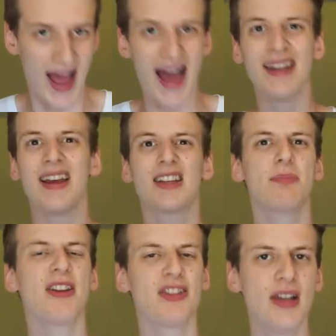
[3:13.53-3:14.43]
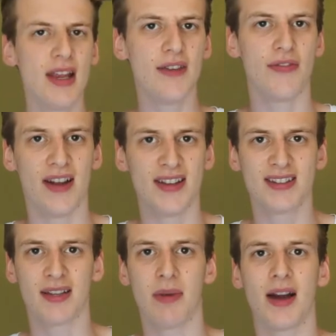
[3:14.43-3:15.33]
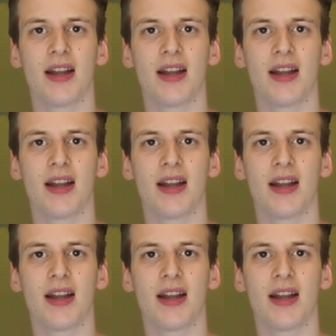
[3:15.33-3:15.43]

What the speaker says: And especially events that might